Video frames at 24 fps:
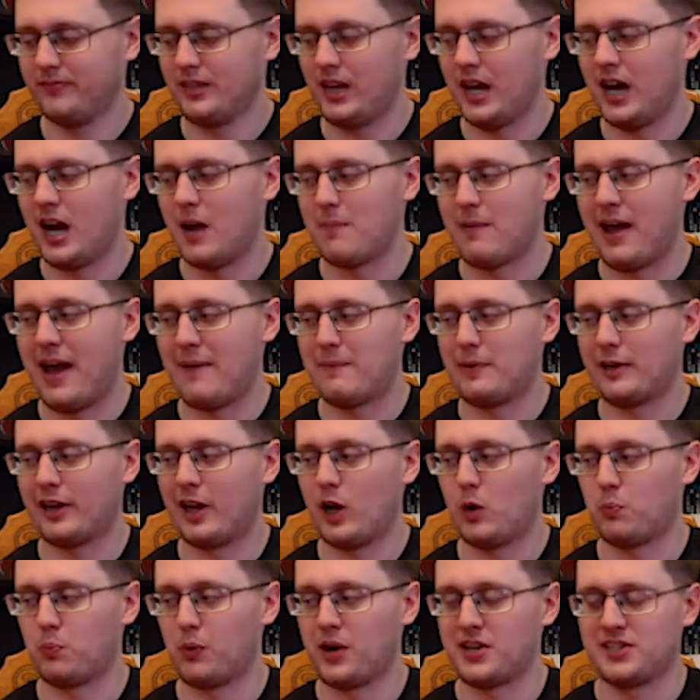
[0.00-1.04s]

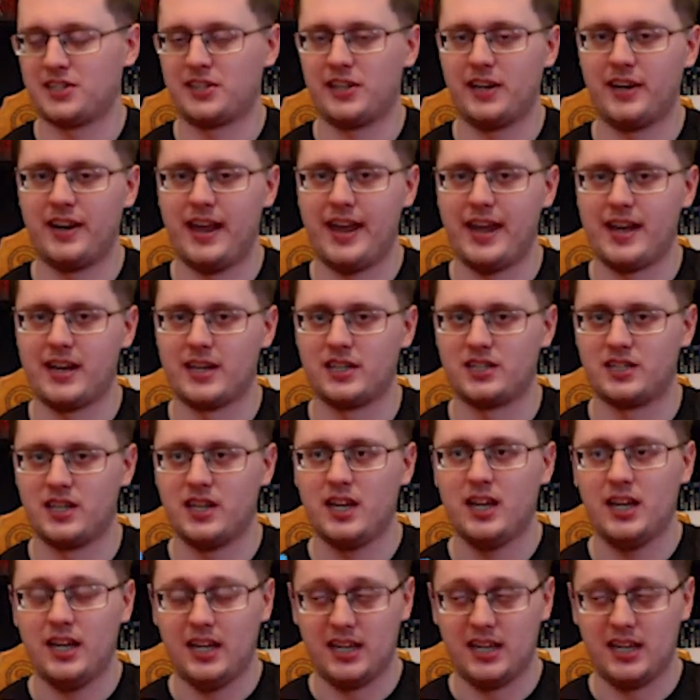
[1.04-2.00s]
Abigail Breslin has